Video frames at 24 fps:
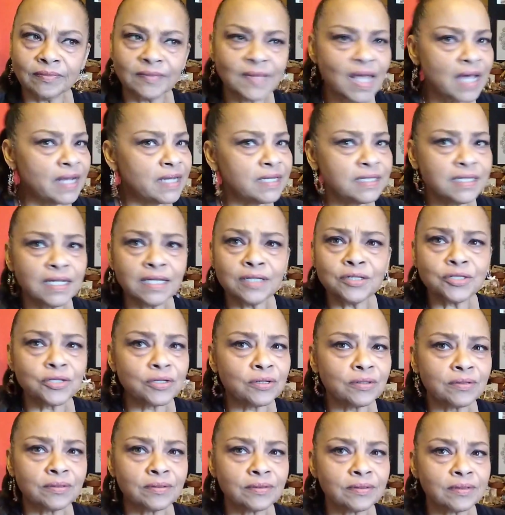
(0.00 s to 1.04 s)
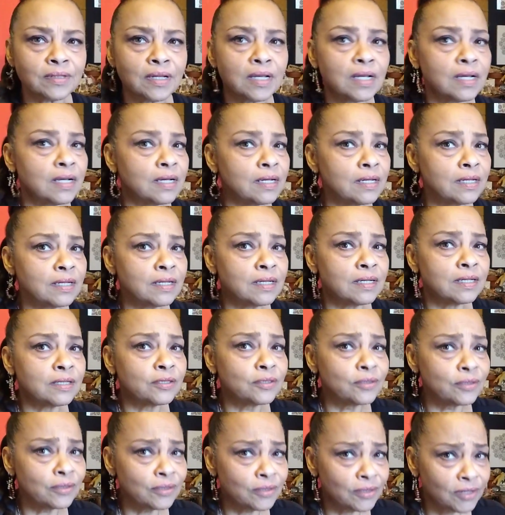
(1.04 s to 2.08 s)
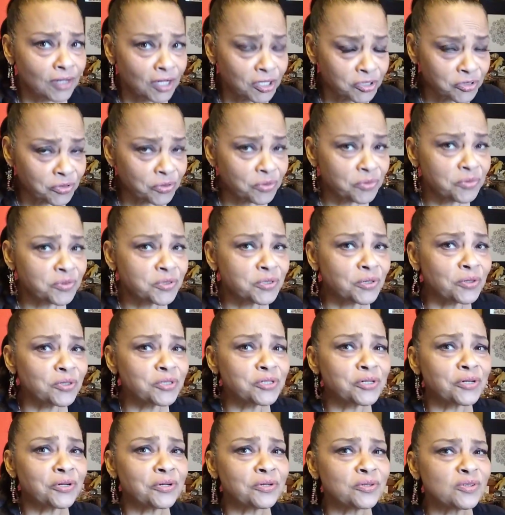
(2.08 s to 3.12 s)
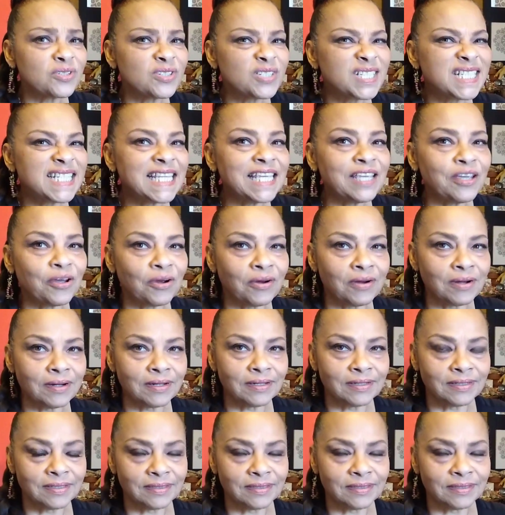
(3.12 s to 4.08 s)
Not a teacher, a truth searcher, seeker.